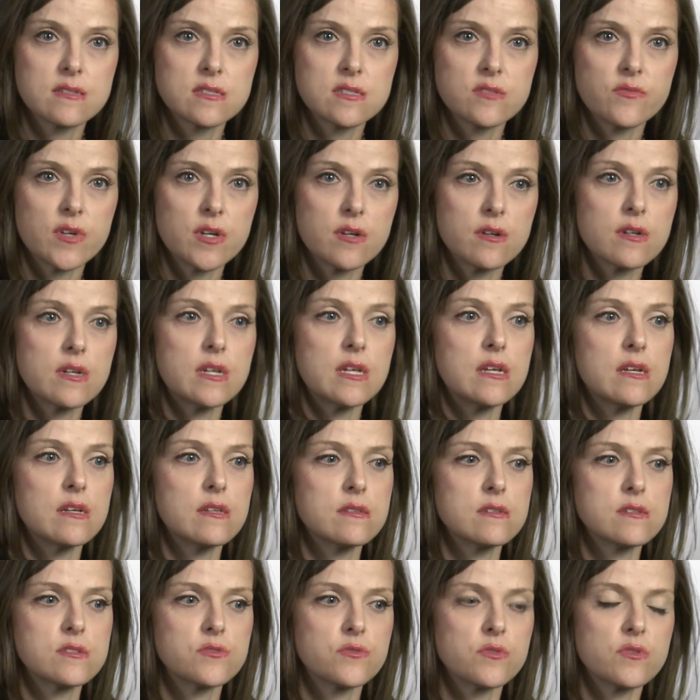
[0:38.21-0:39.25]
severity
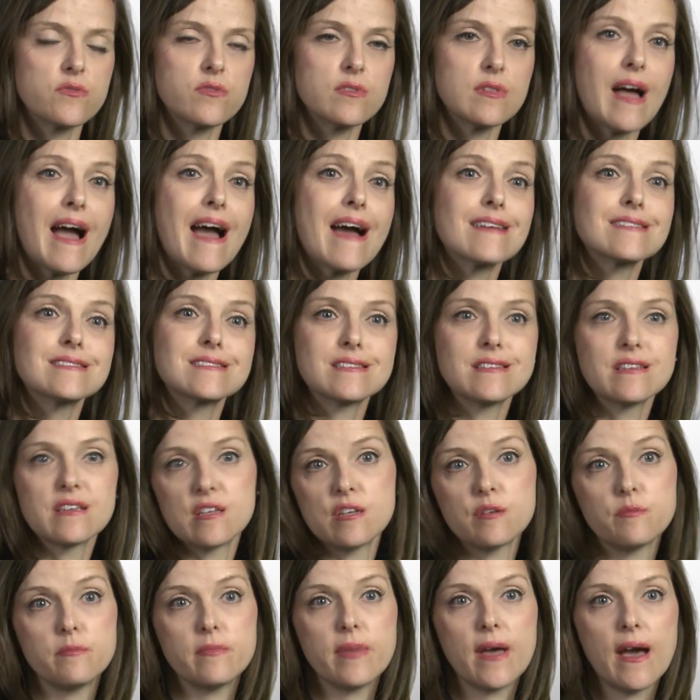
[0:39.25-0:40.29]
and the sort of lasting
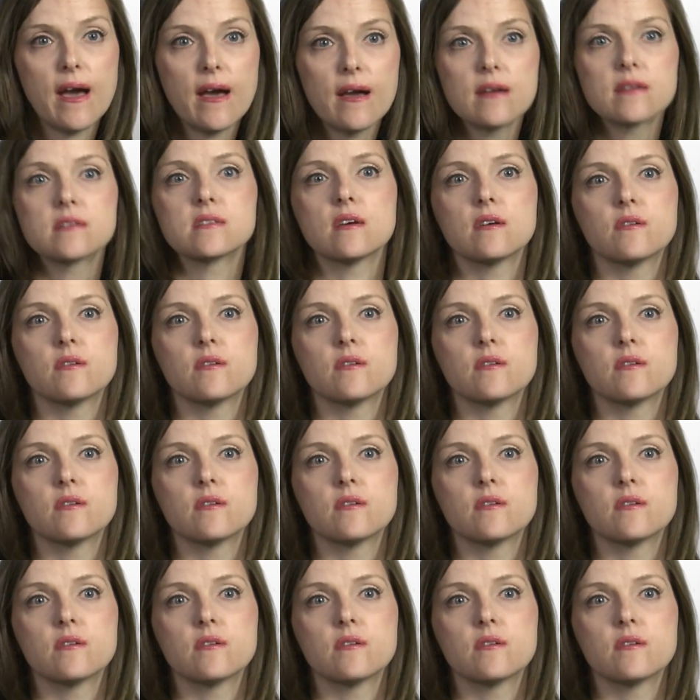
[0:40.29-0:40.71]
impact